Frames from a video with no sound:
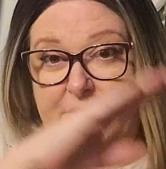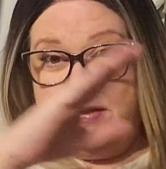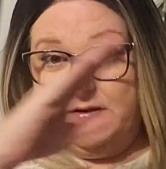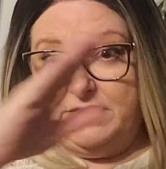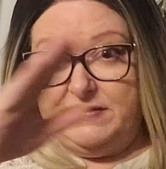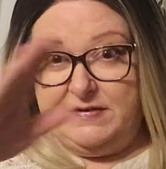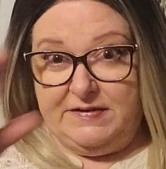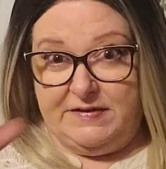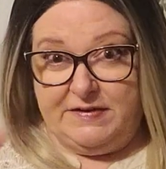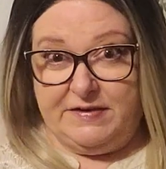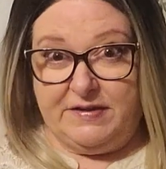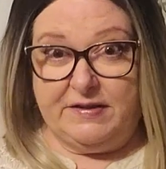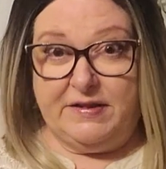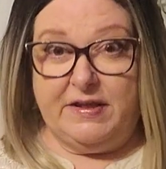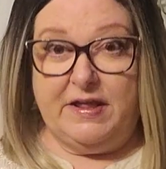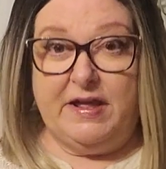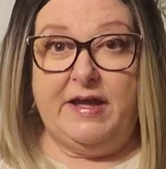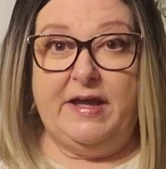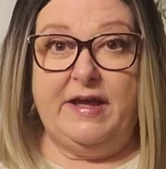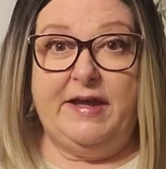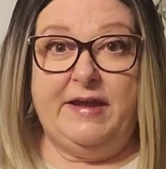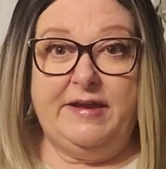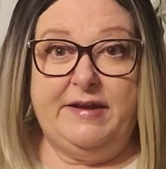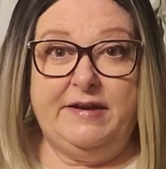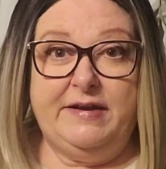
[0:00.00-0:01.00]

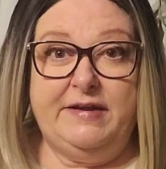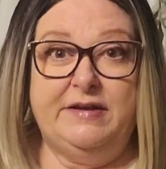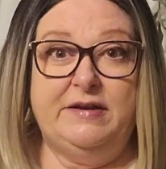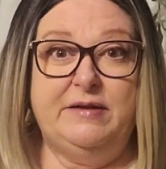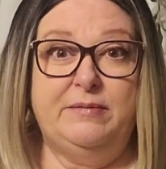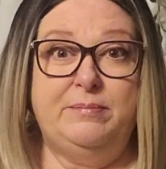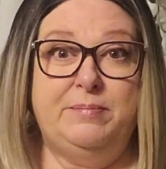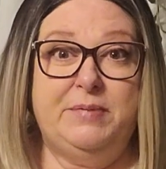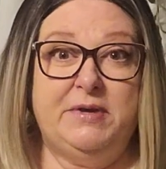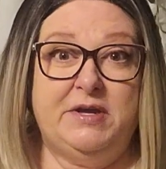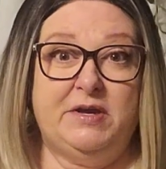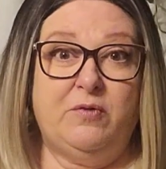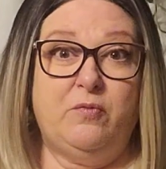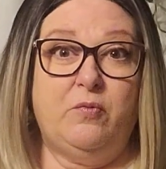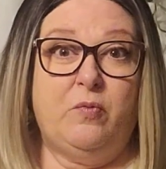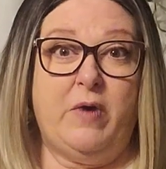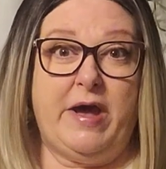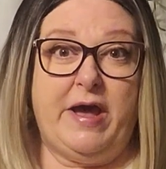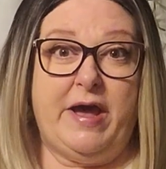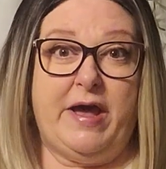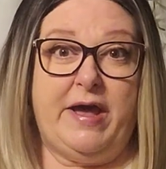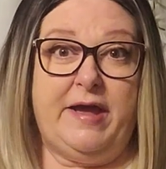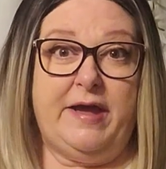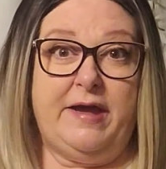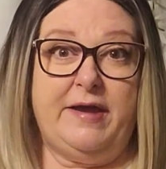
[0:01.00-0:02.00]
decline in a big
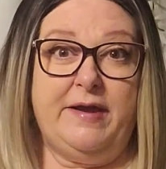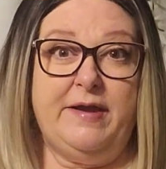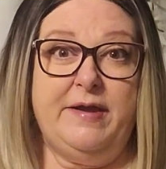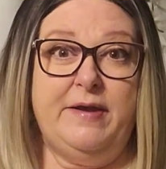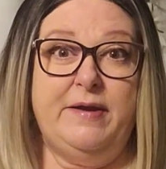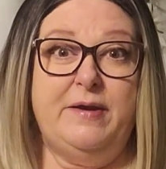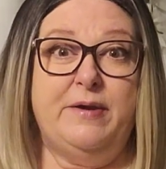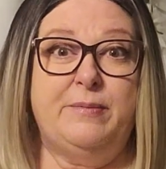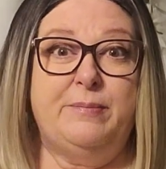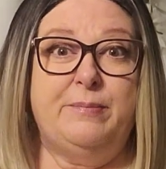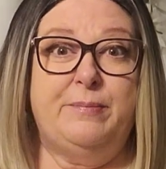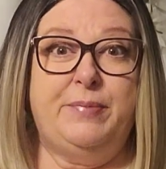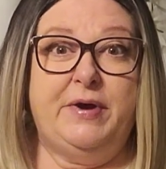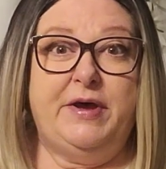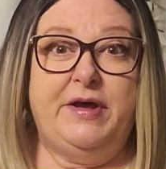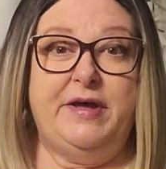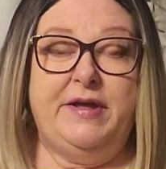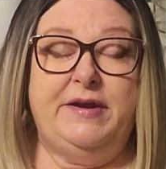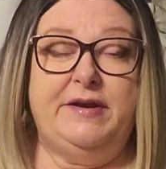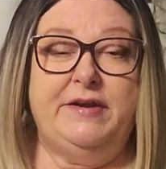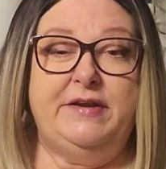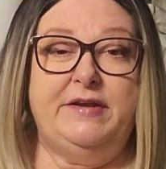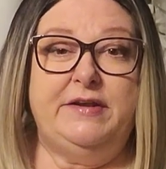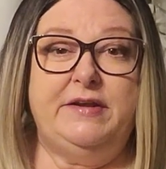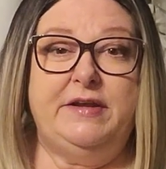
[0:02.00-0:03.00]
way. But
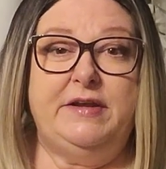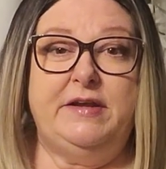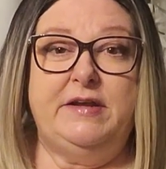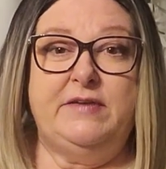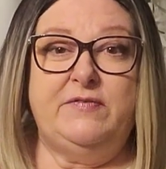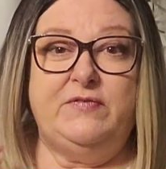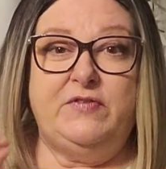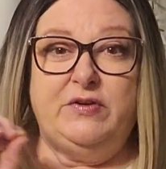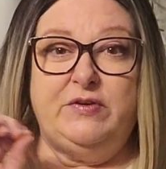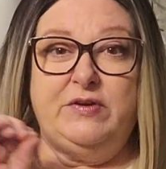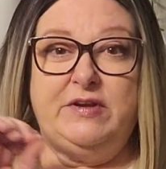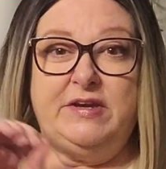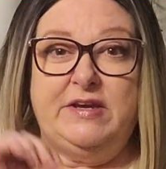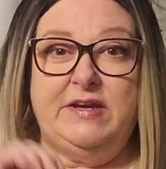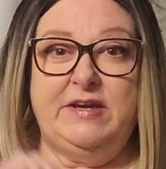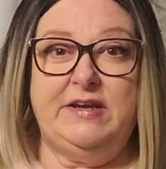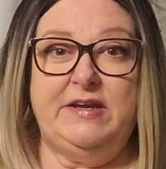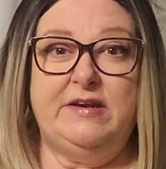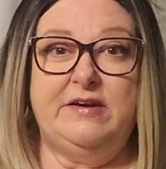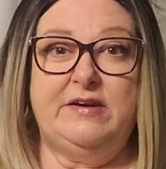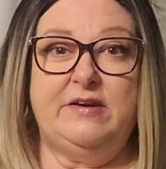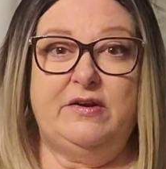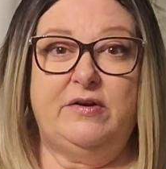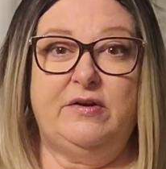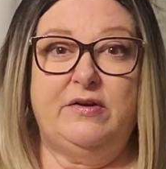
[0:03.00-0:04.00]
if you get
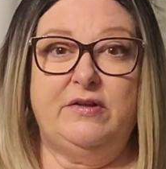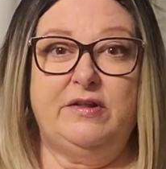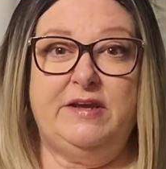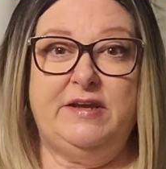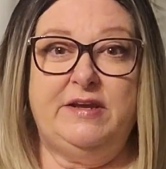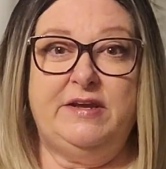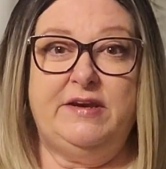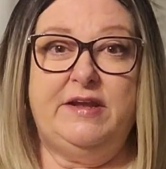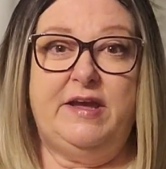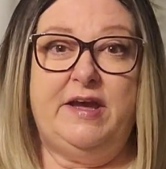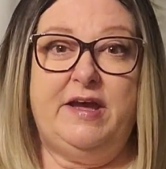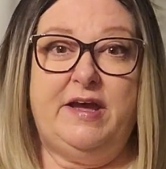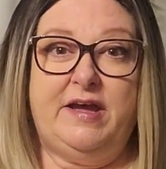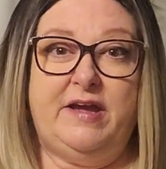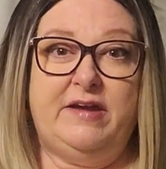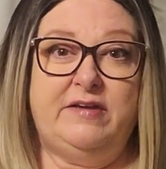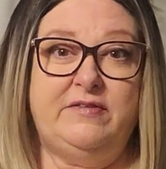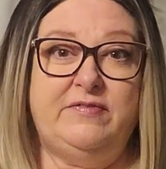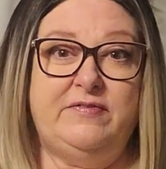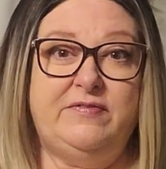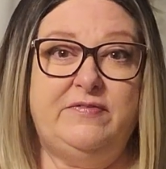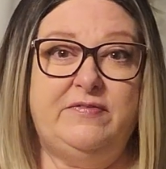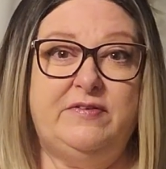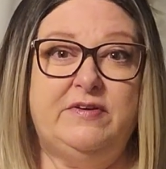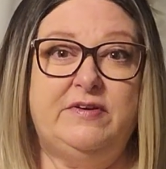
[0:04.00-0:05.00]
it early enough,
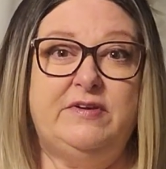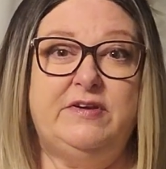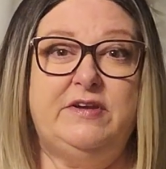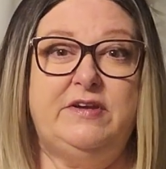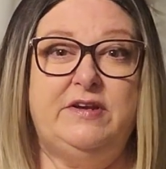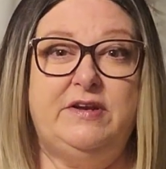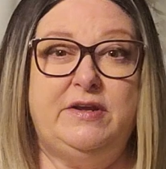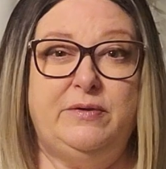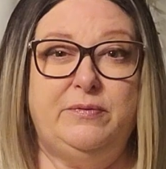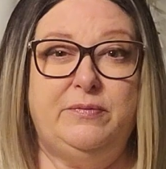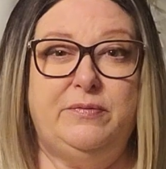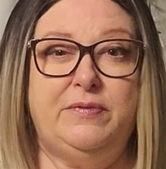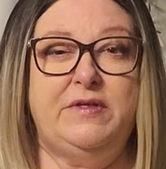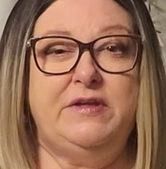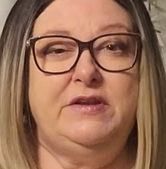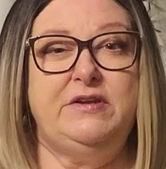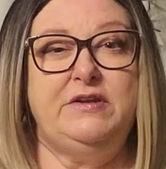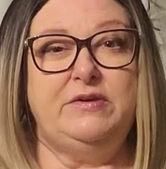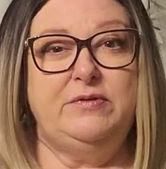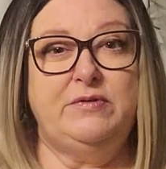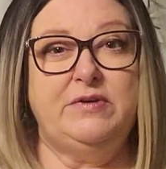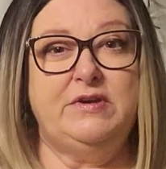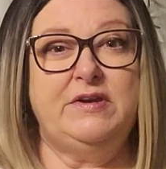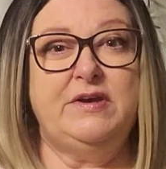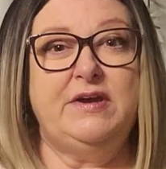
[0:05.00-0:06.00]
then
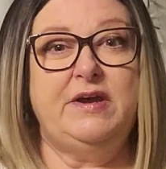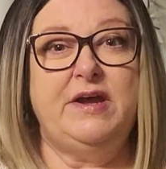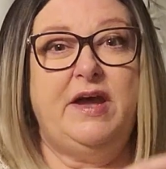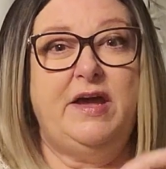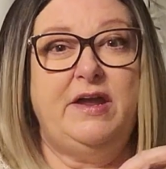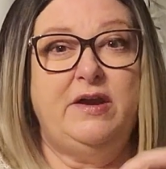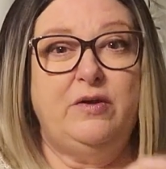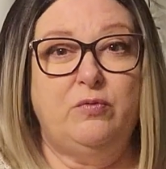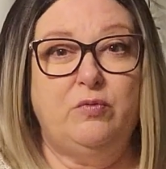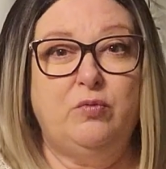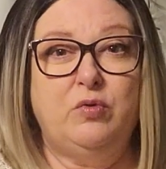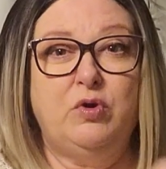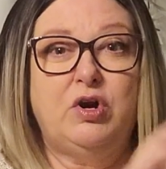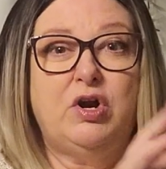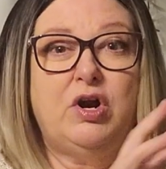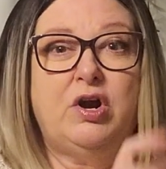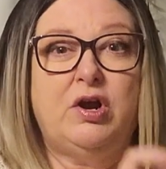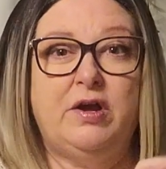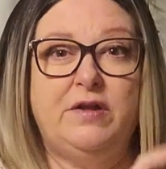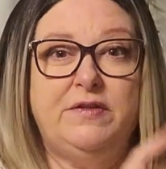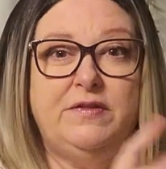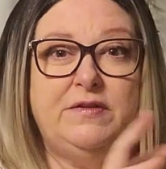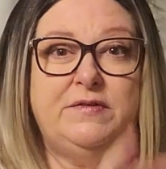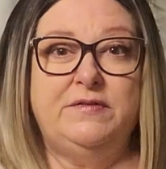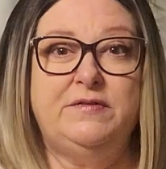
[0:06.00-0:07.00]
you can kind of work
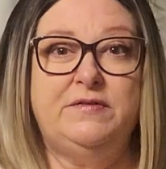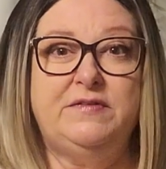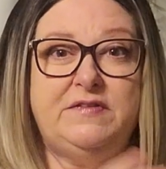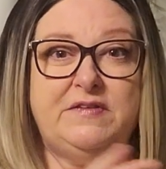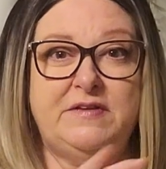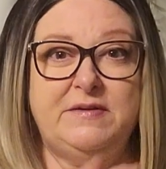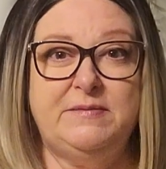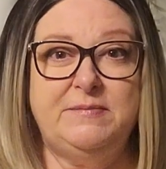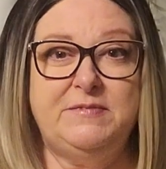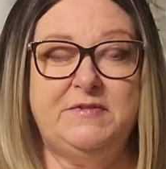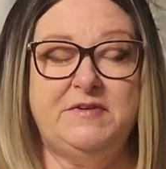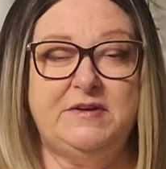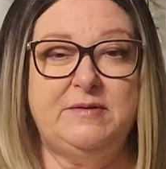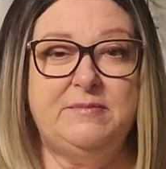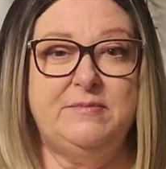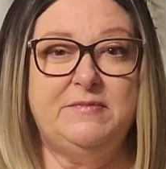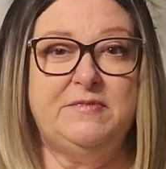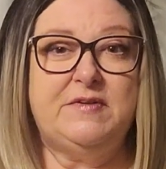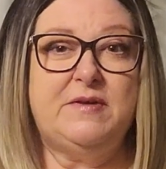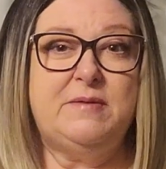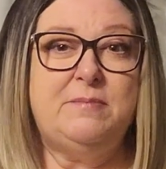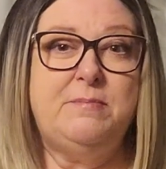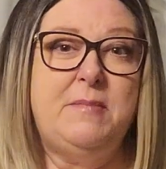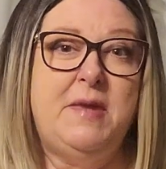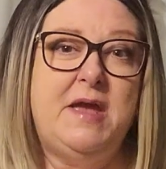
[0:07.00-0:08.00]
on those symptoms
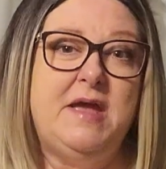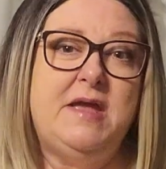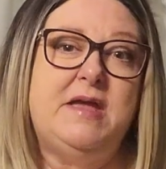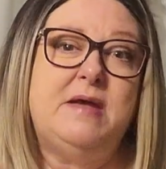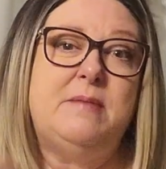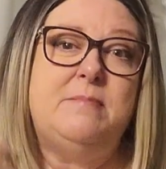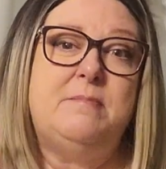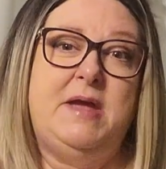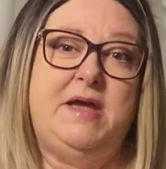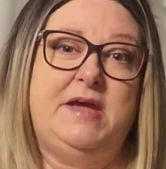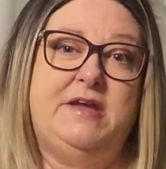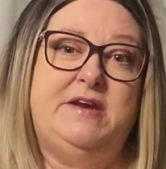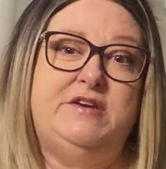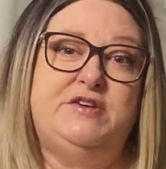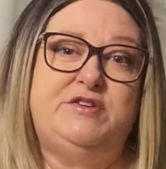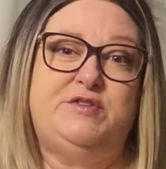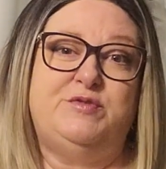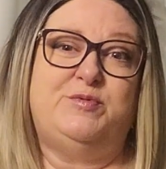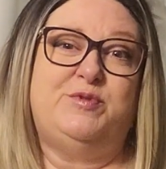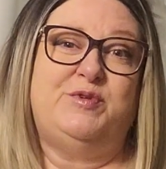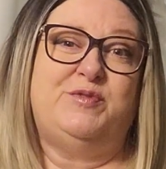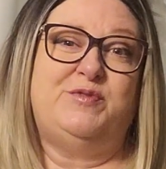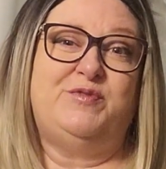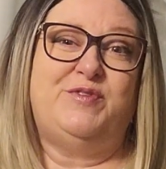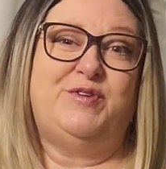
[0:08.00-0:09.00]
and make it
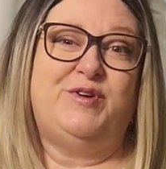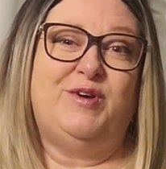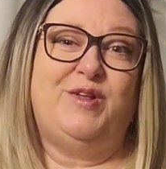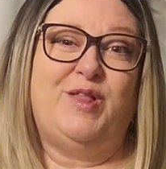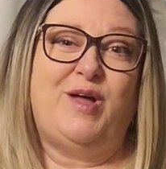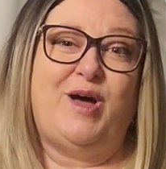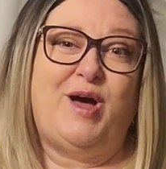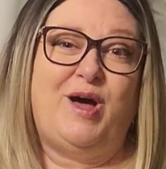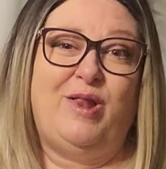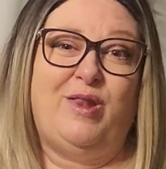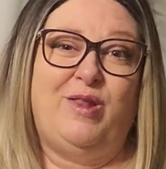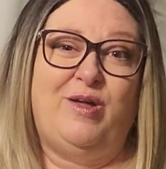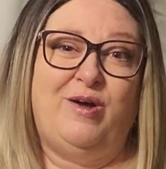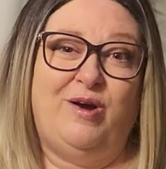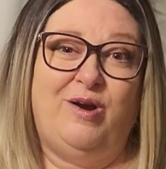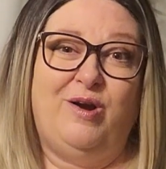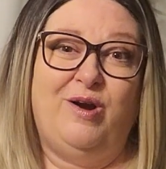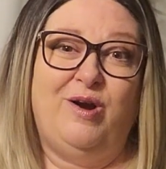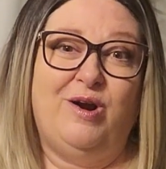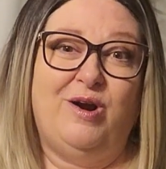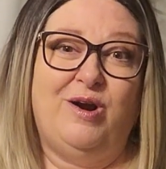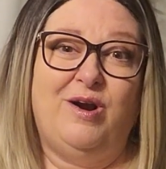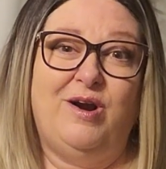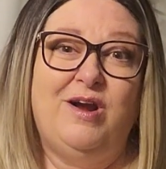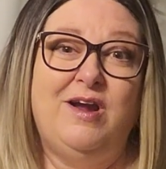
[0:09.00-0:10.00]
manageable for a lot
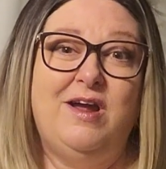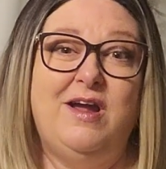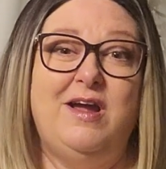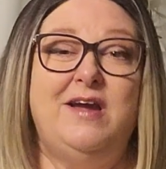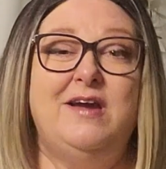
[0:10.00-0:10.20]
longer.